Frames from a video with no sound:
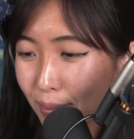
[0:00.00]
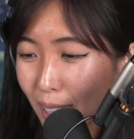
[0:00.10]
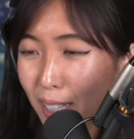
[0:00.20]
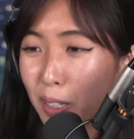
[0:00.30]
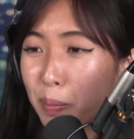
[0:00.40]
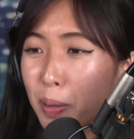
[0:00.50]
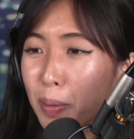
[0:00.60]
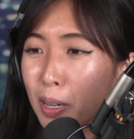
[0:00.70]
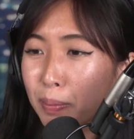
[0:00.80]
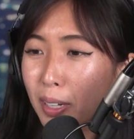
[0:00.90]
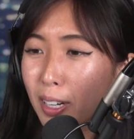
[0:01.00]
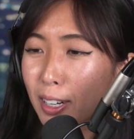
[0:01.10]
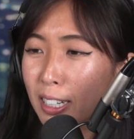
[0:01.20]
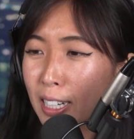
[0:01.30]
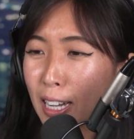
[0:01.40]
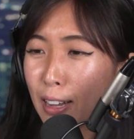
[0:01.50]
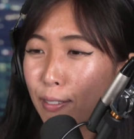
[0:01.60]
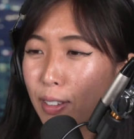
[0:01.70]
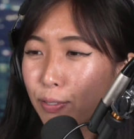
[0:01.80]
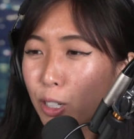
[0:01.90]
I love my mom. All right,
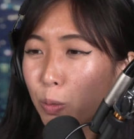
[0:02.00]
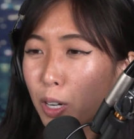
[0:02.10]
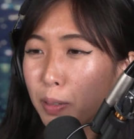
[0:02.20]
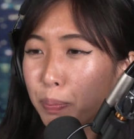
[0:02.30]
fifty-one